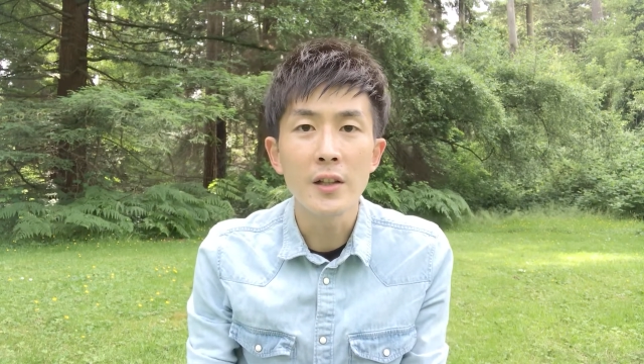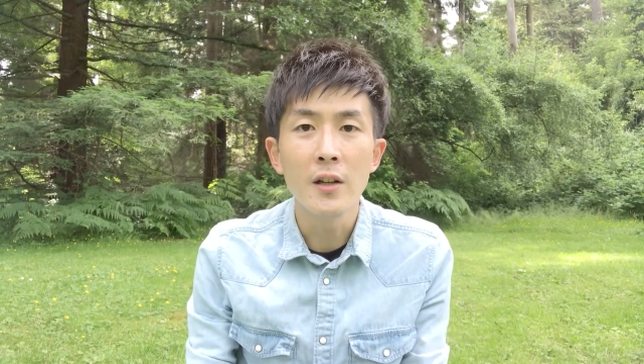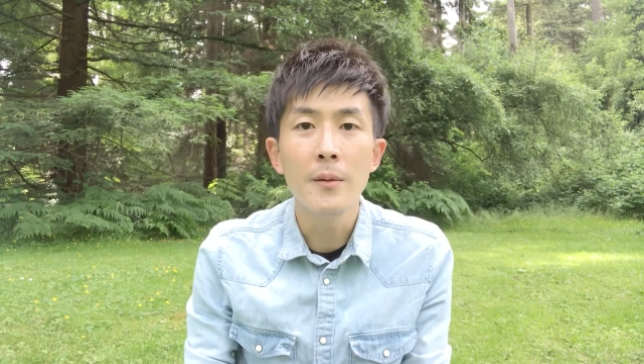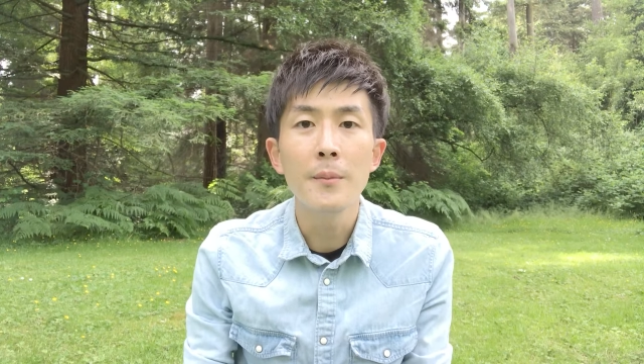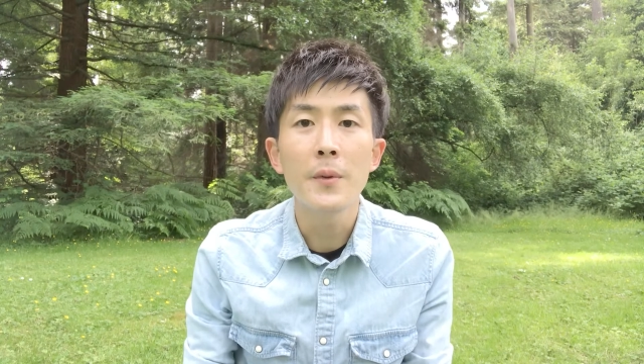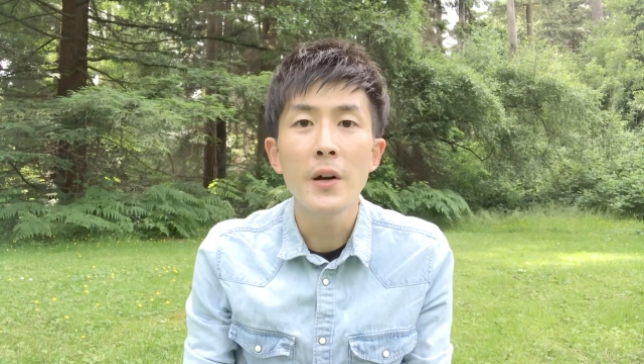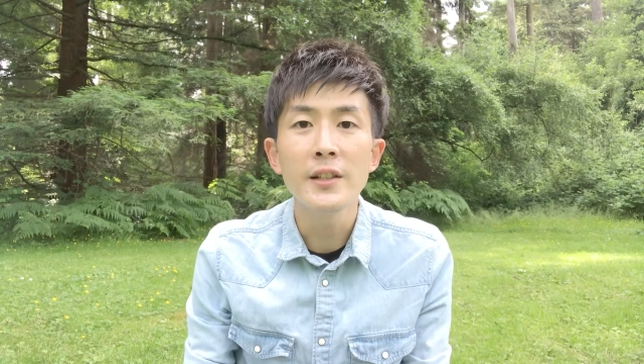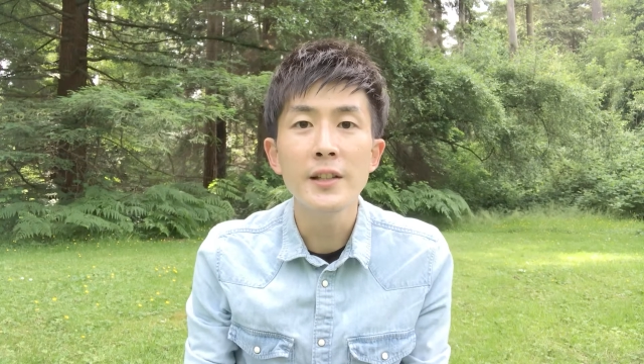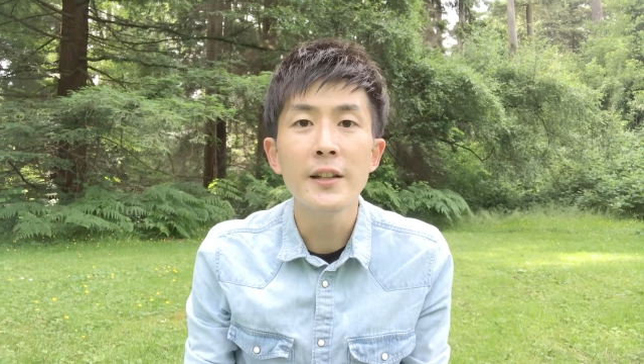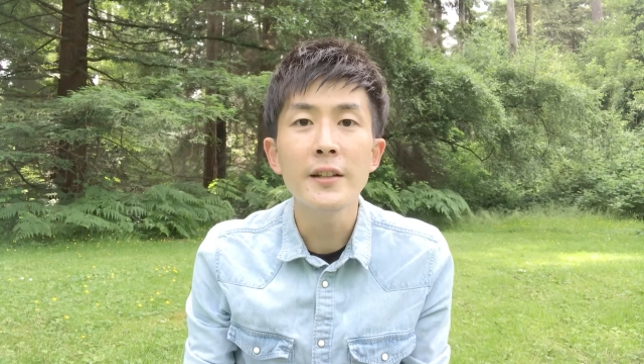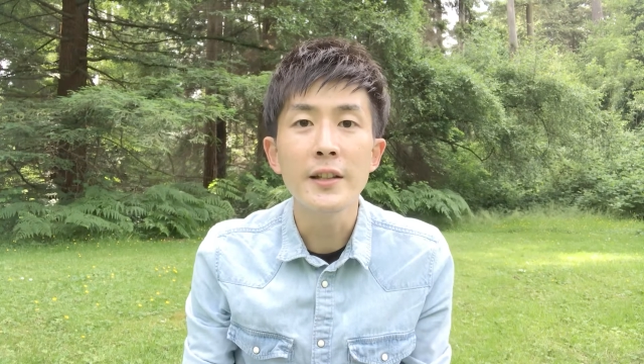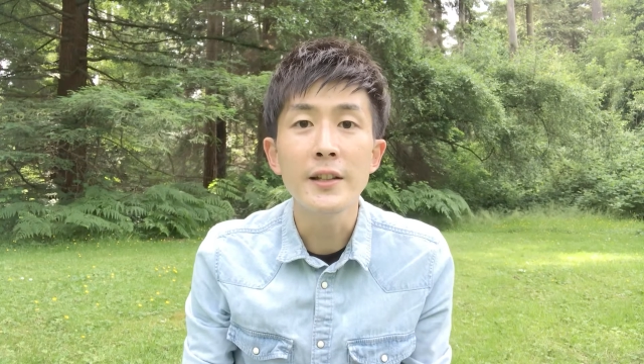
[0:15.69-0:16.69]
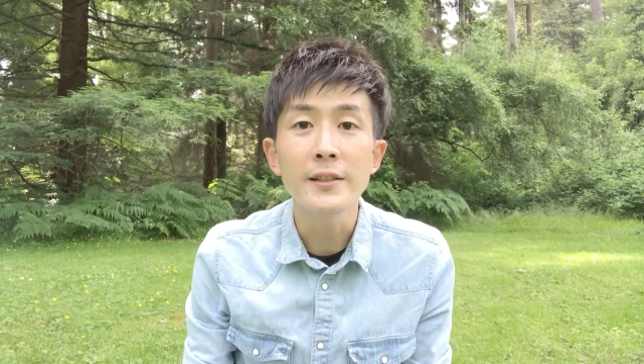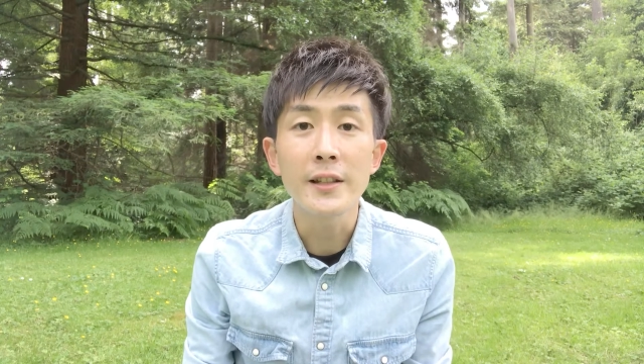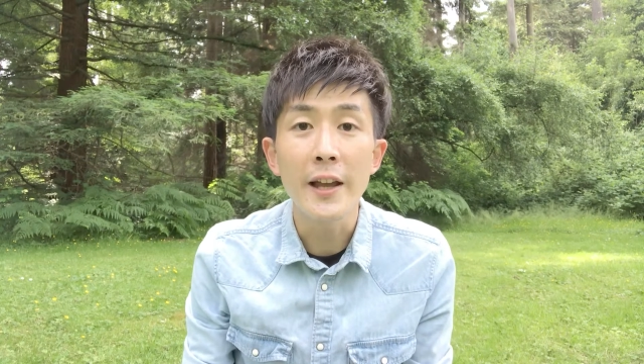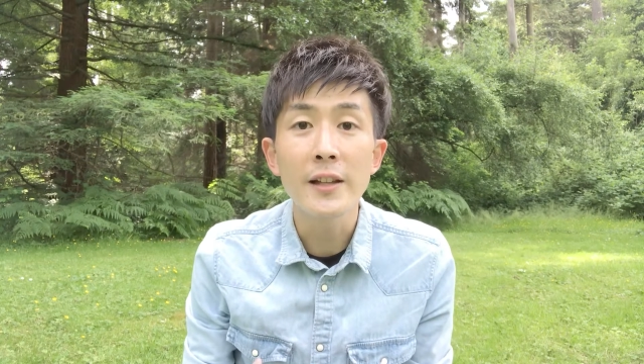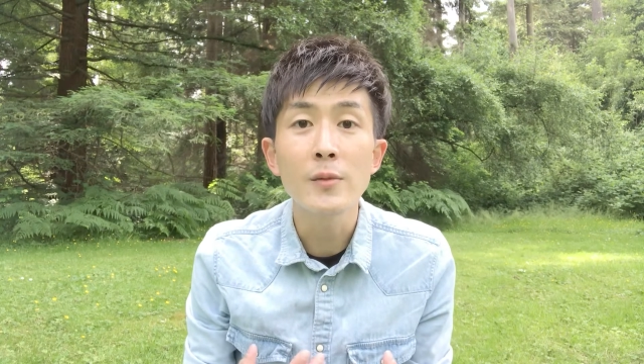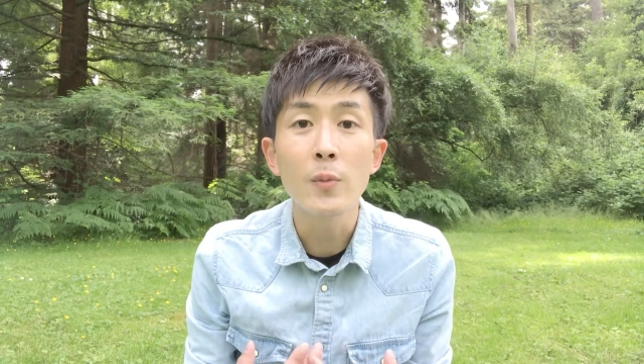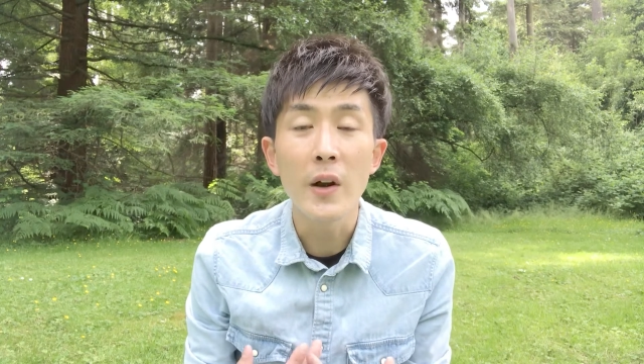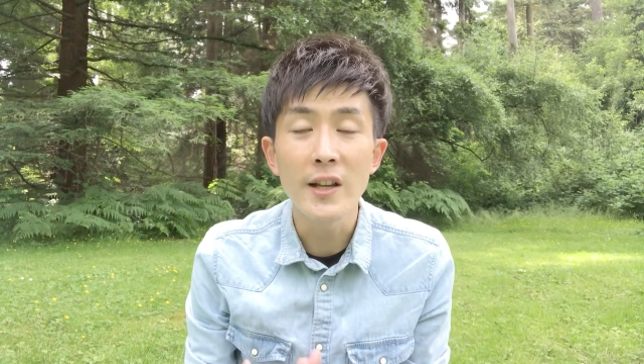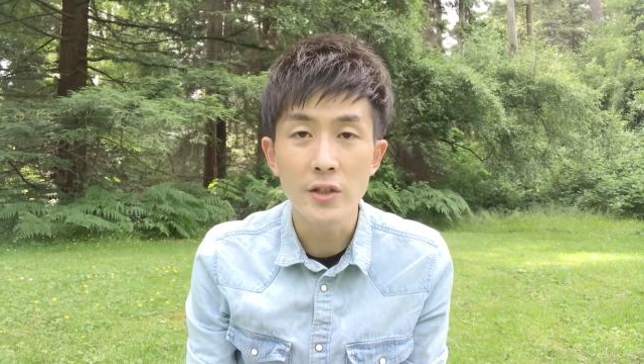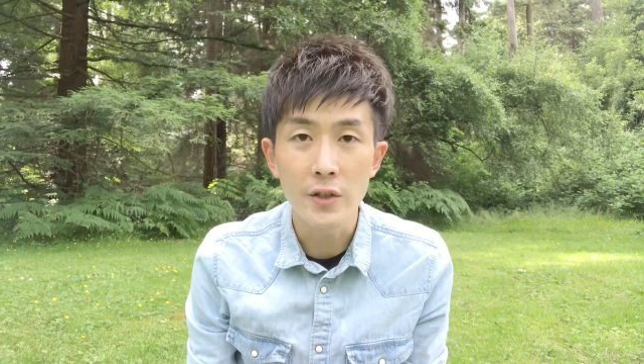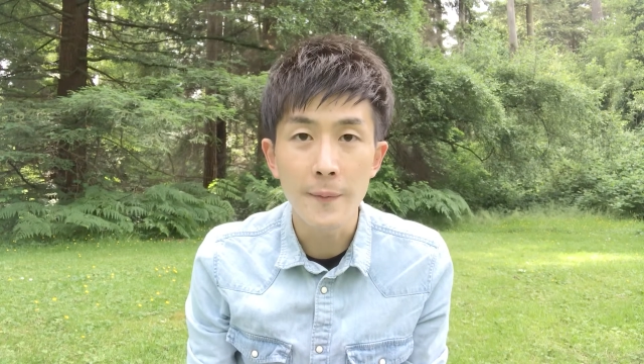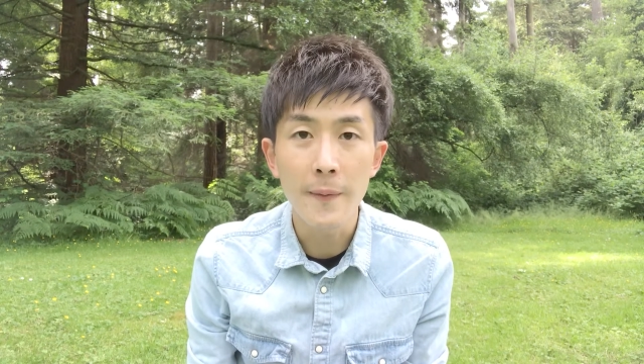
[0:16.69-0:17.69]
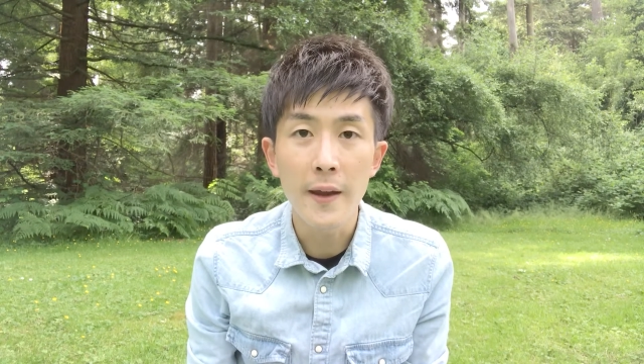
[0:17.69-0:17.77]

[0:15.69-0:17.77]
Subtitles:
on present tense expression